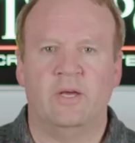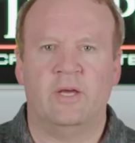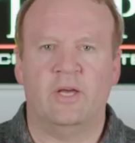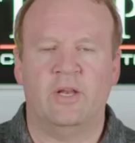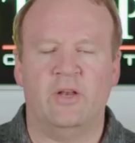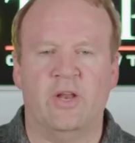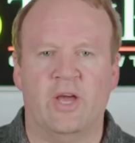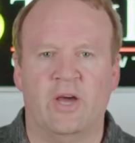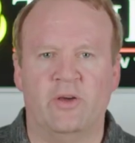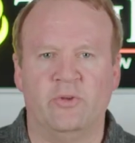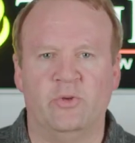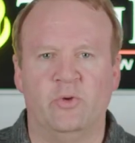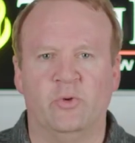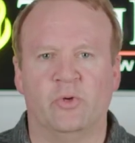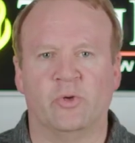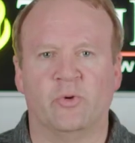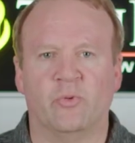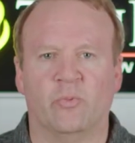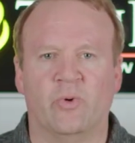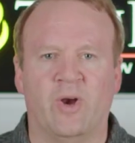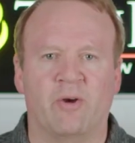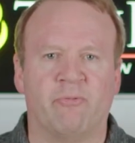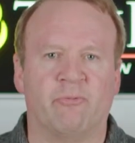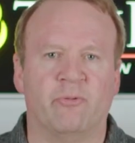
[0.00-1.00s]
And now you
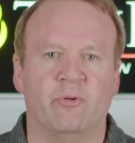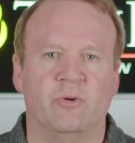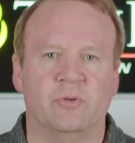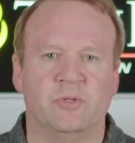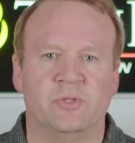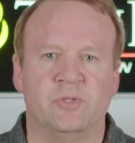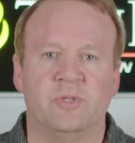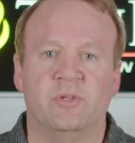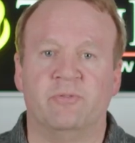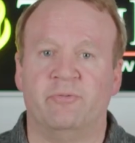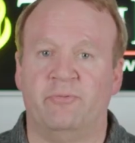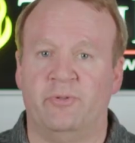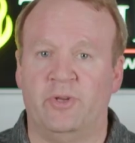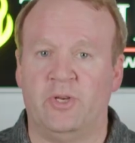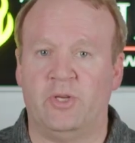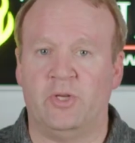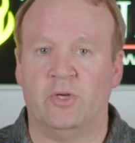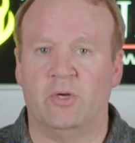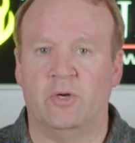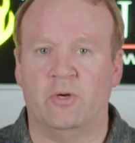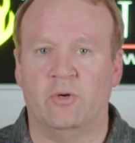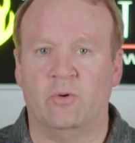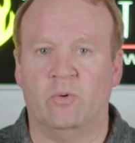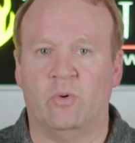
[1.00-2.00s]
can reference the
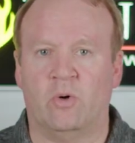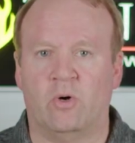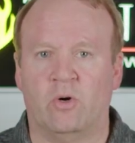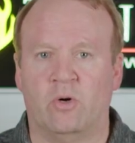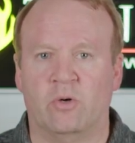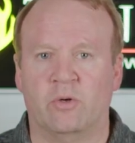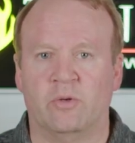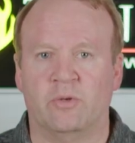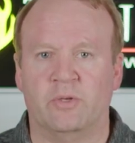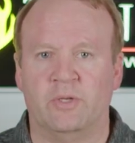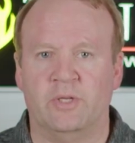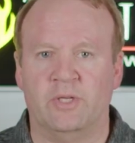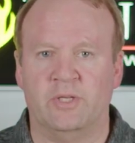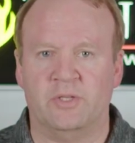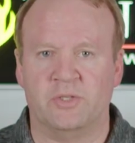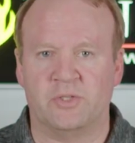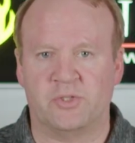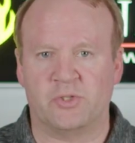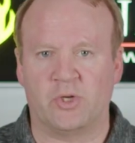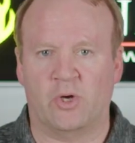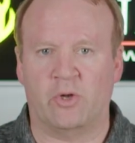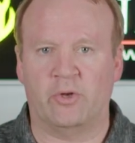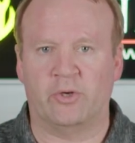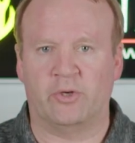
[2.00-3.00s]
video on
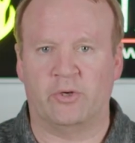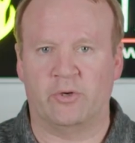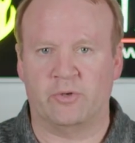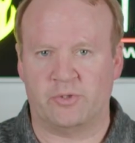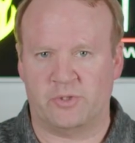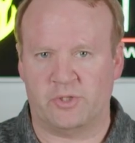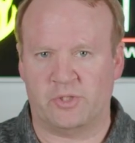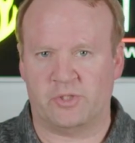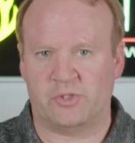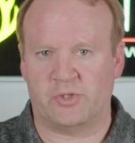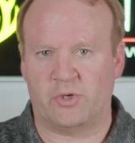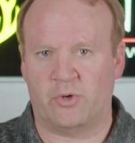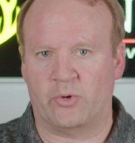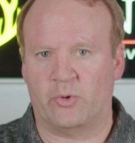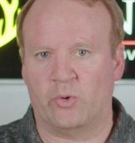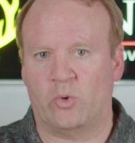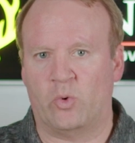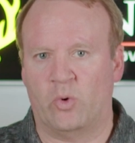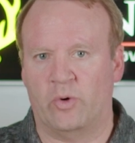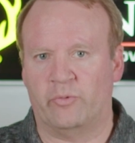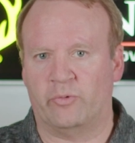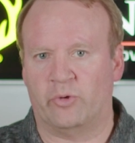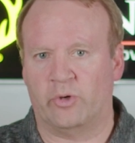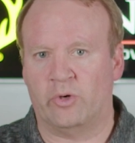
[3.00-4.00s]
installing your 6-arrow
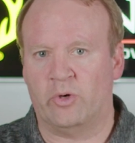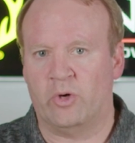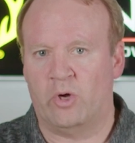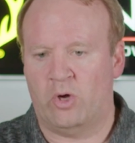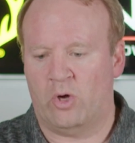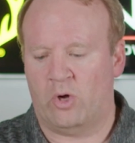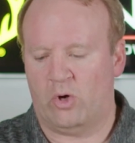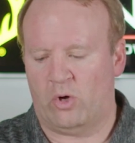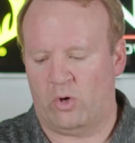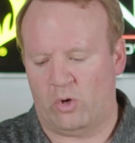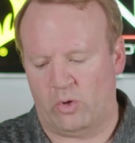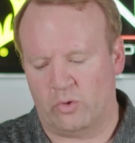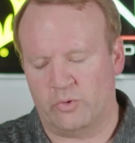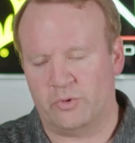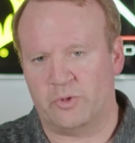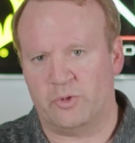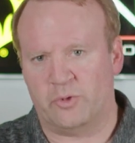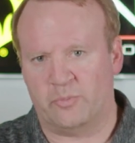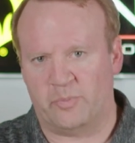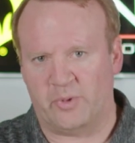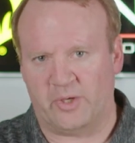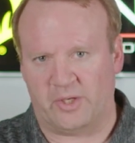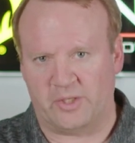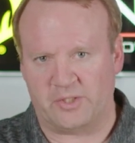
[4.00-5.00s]
quiver
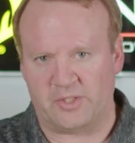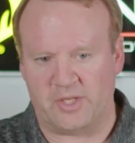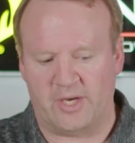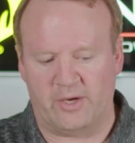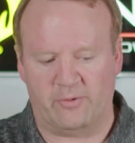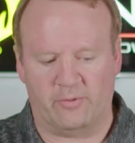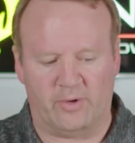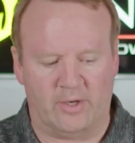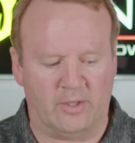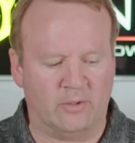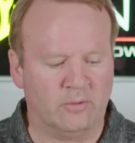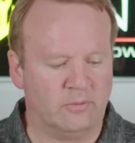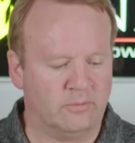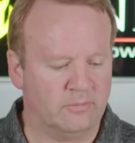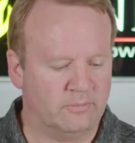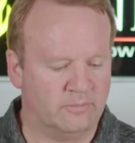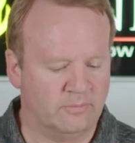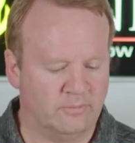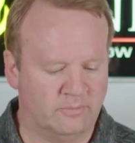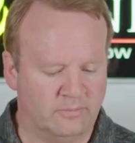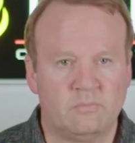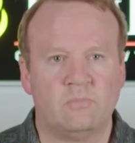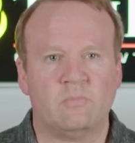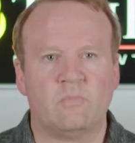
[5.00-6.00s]
onto the Picatinny rail.
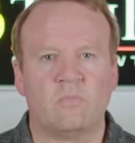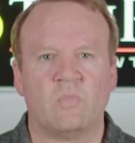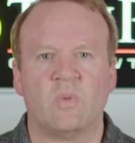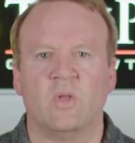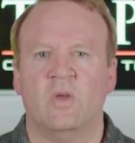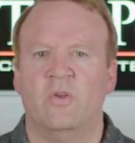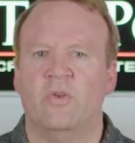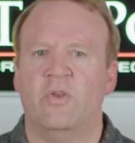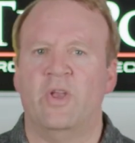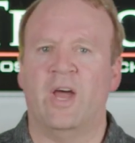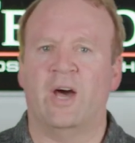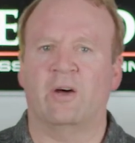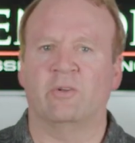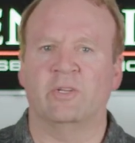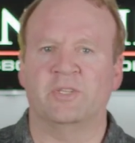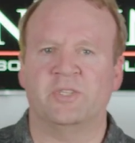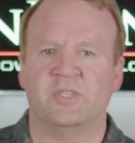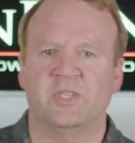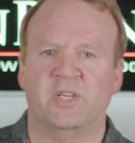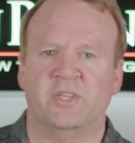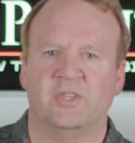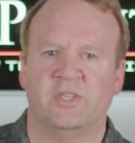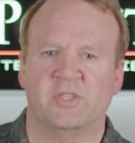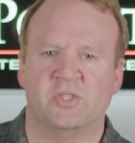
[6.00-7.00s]
Now let's
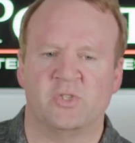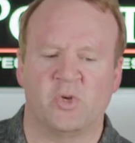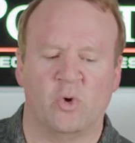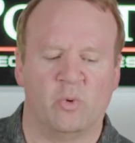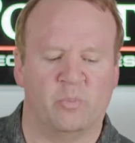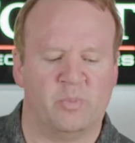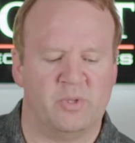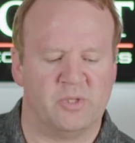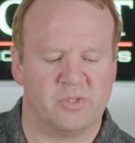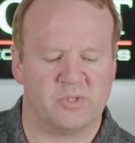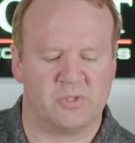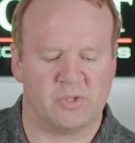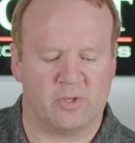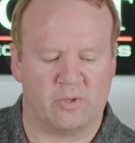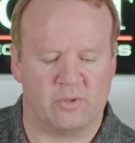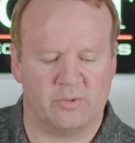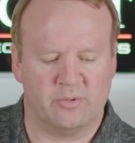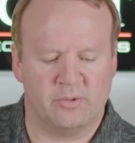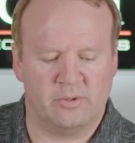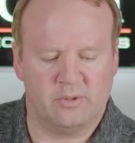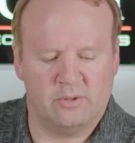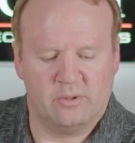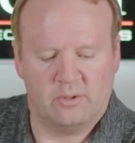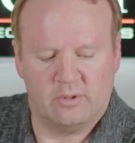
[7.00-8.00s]
get the scope installed.
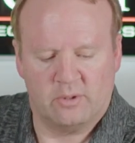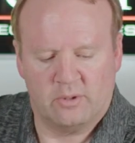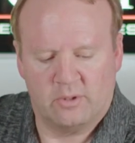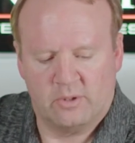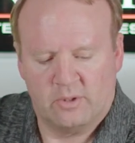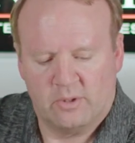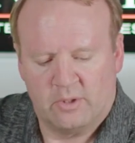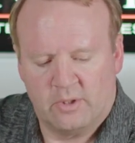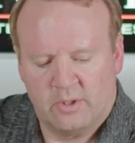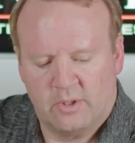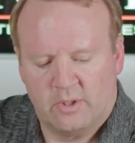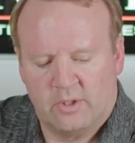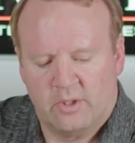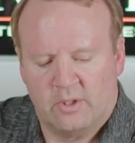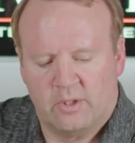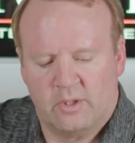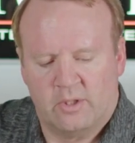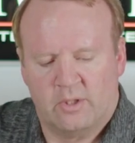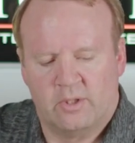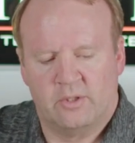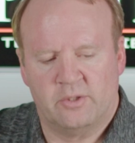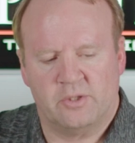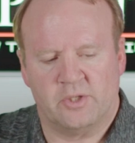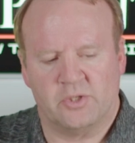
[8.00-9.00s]

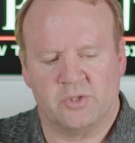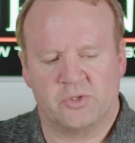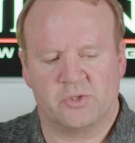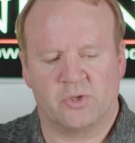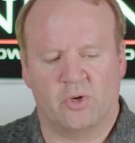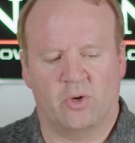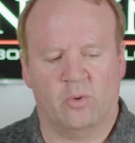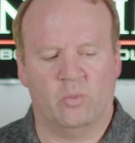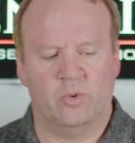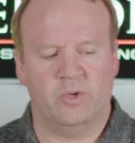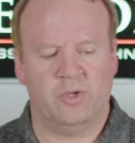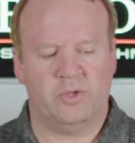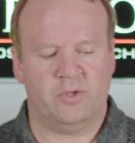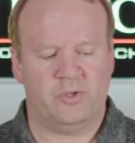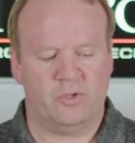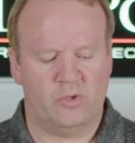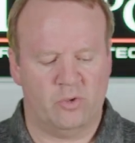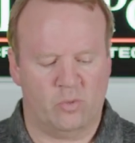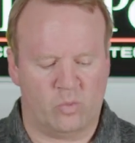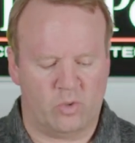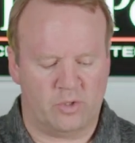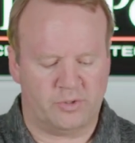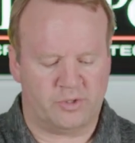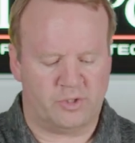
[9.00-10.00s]
To start with, you'll
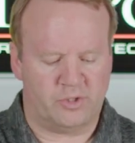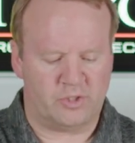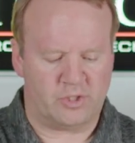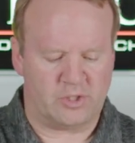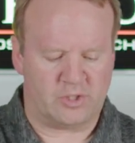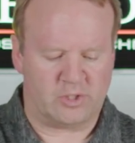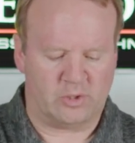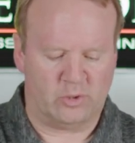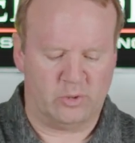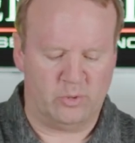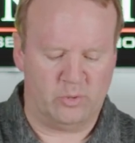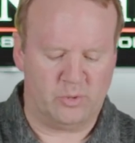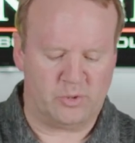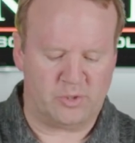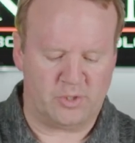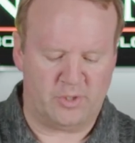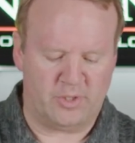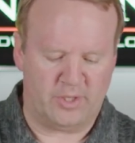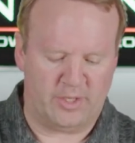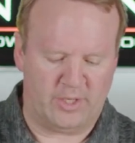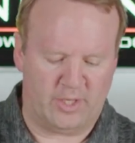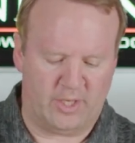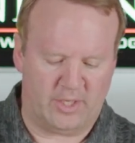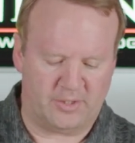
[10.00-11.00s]
want to just loosen the
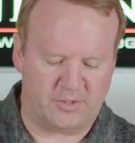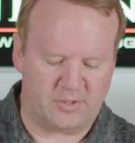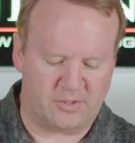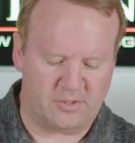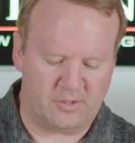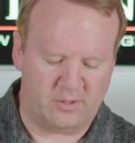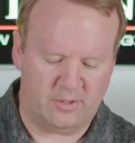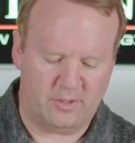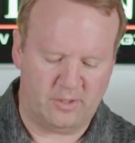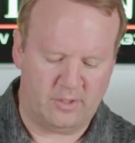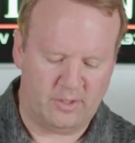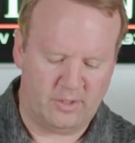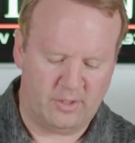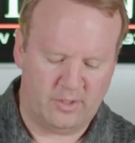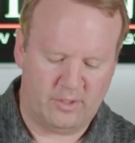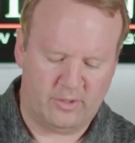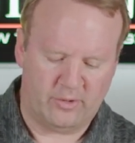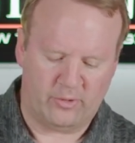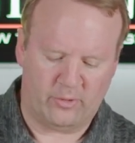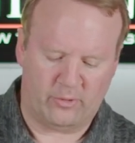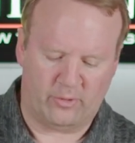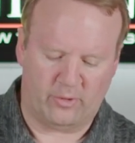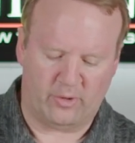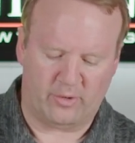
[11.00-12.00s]
nuts
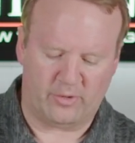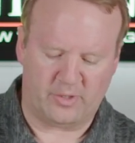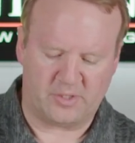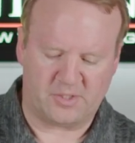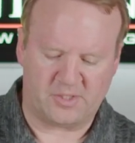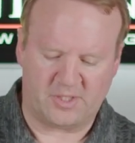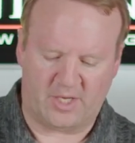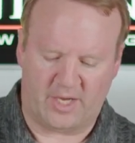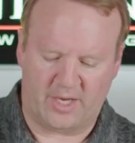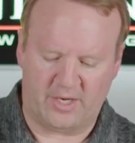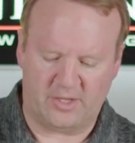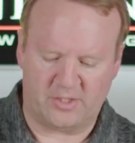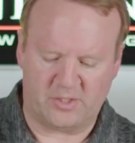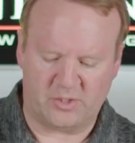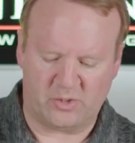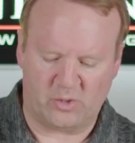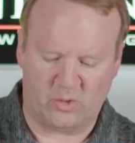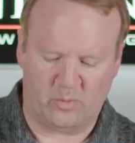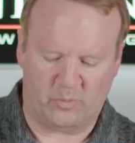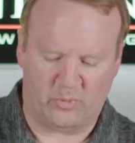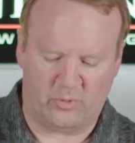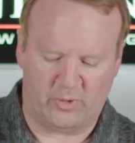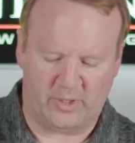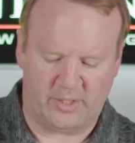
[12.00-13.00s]
that are on the side of the
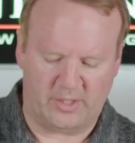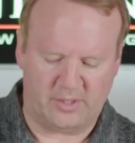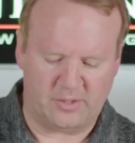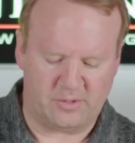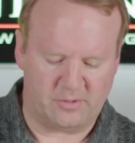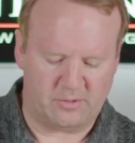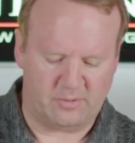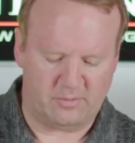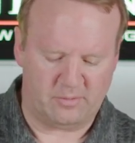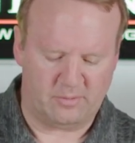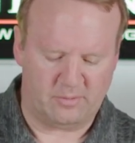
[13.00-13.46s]
scope rings.